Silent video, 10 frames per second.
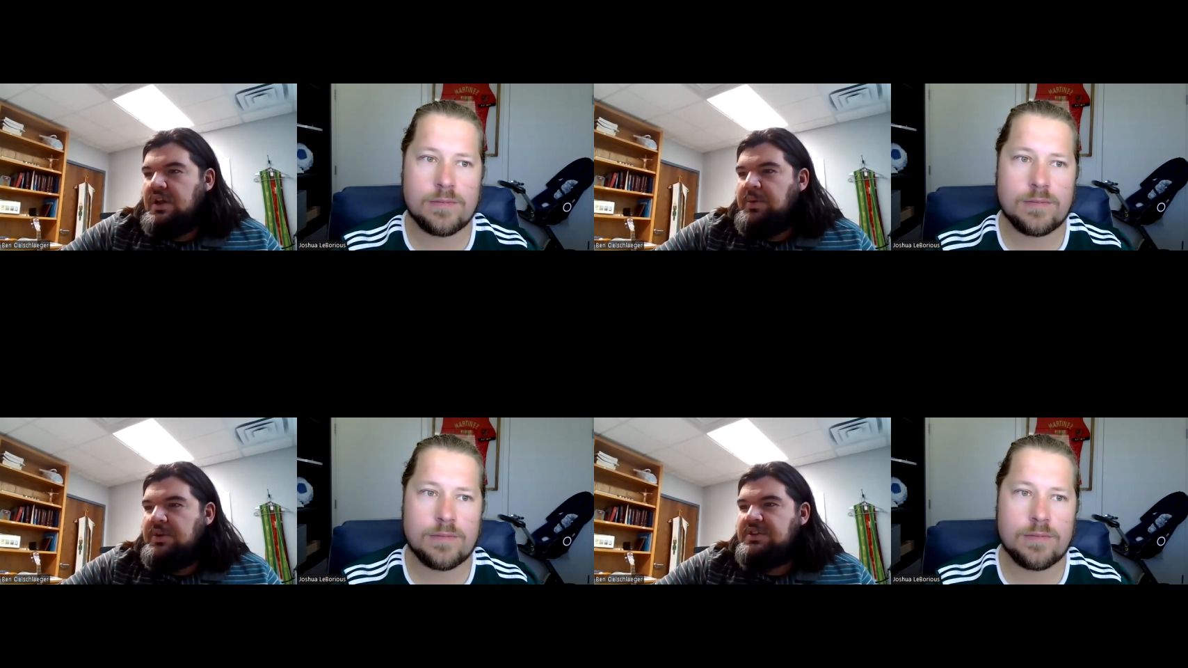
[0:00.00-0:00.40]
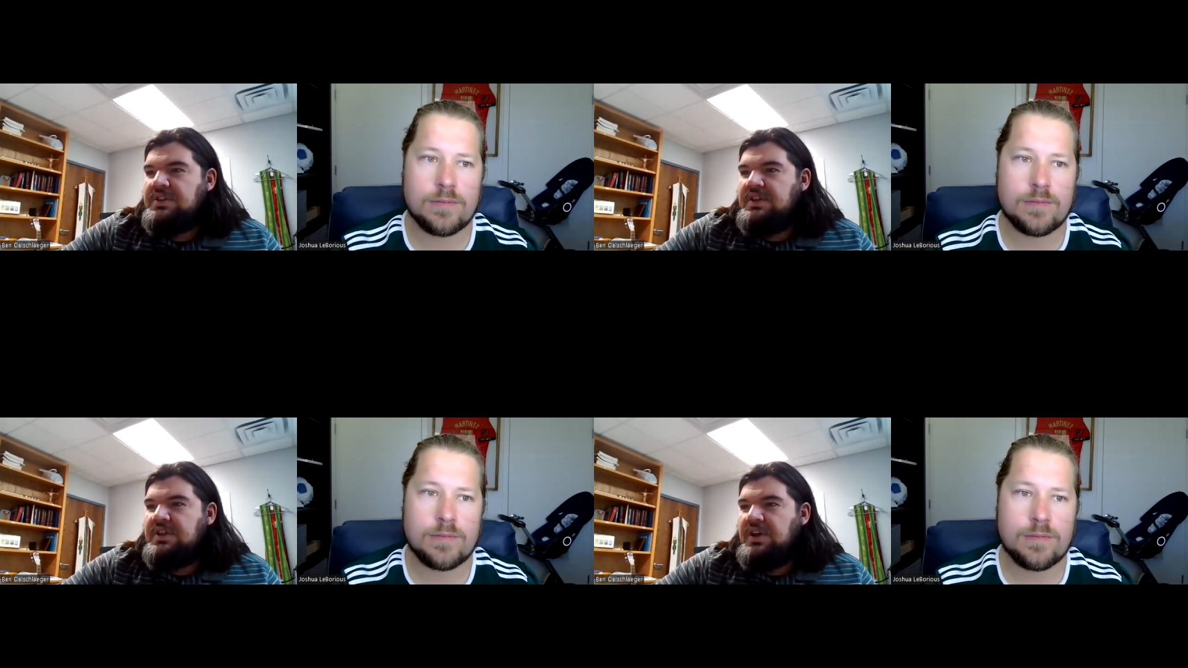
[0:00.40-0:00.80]
Speaker 1: I'm
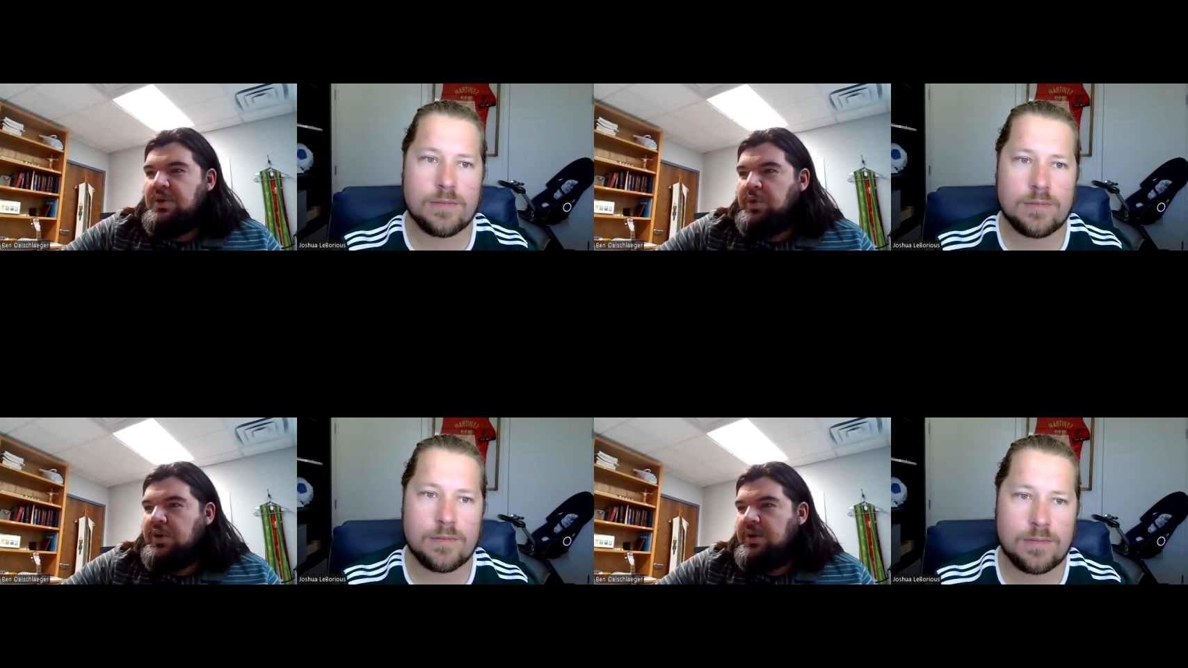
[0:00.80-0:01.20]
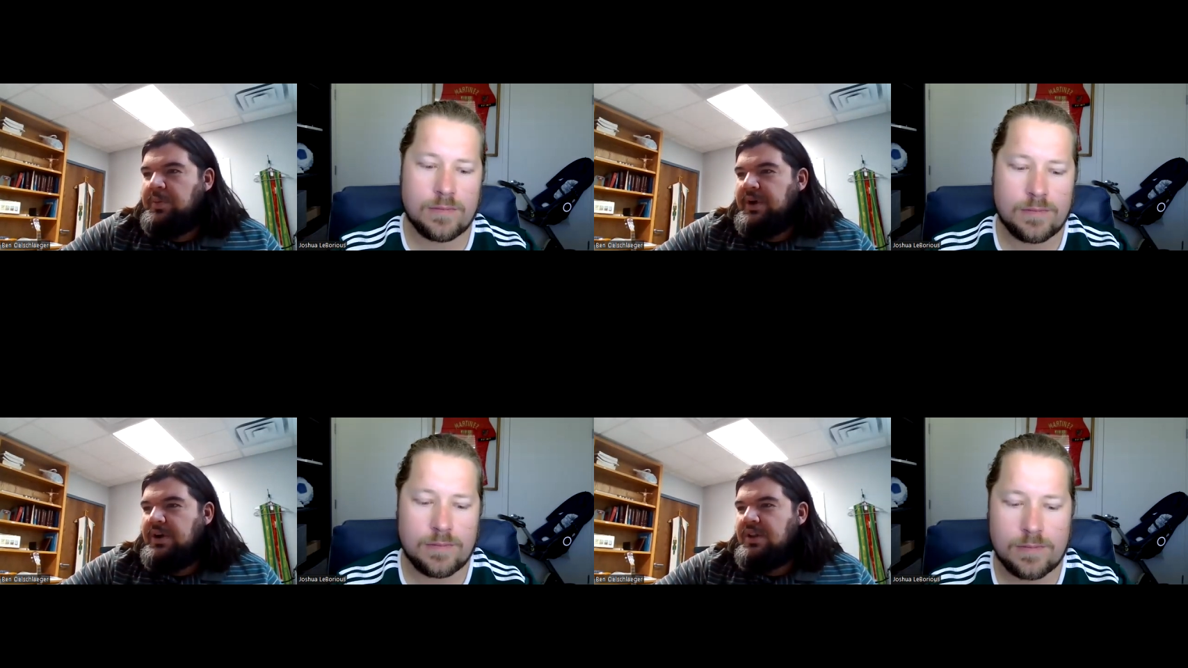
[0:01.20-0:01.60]
interested to know more
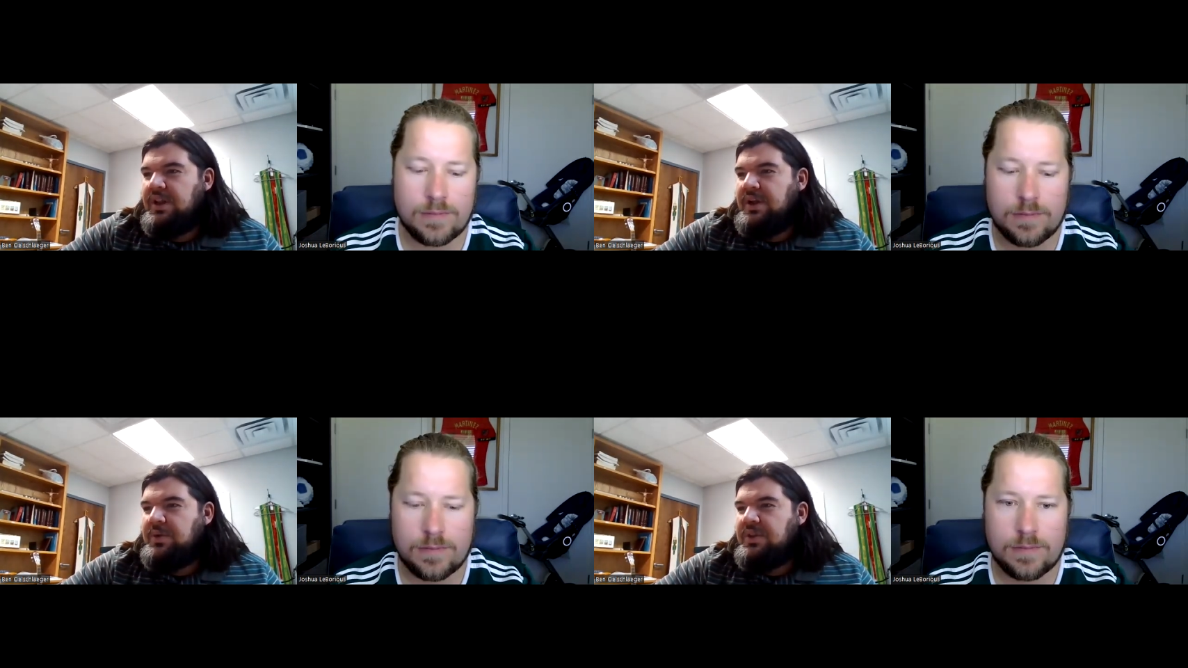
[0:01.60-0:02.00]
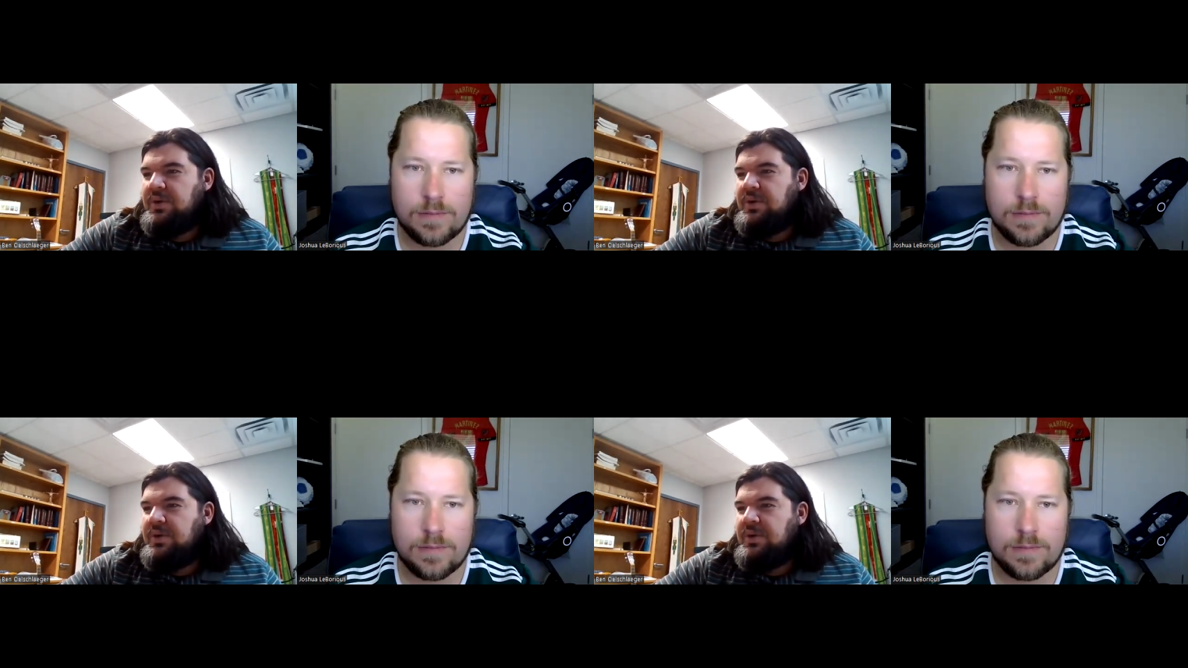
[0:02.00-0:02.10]
about like what